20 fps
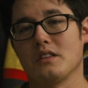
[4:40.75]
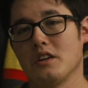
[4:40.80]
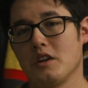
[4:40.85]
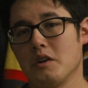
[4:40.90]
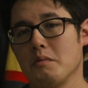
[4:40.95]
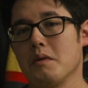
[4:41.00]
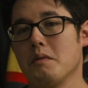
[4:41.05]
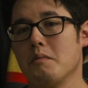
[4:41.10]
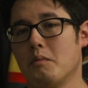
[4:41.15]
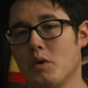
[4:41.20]

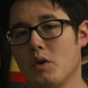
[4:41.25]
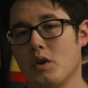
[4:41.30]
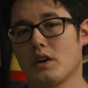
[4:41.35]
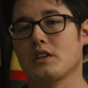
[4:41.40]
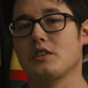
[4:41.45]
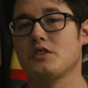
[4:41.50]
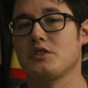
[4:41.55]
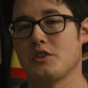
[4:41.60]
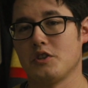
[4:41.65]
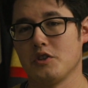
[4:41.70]
little bit more
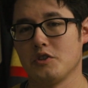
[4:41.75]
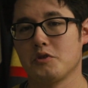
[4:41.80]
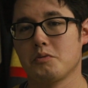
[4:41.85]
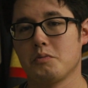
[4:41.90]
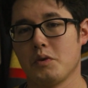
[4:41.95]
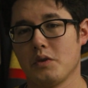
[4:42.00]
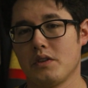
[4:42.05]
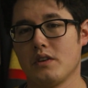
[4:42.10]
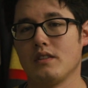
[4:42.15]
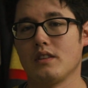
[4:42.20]

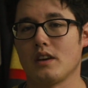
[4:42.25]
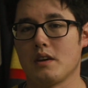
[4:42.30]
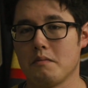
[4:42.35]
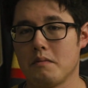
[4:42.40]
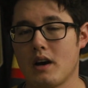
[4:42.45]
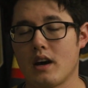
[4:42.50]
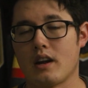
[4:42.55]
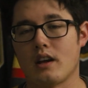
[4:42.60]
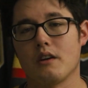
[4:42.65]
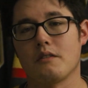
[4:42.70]
excusable than the
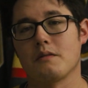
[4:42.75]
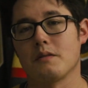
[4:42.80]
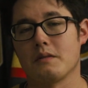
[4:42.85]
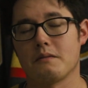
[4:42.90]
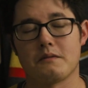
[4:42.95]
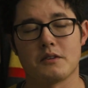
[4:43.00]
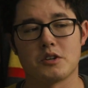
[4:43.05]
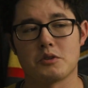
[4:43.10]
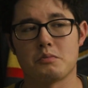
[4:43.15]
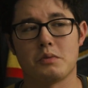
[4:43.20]
Amadio from the
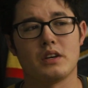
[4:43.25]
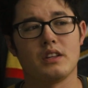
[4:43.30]
first.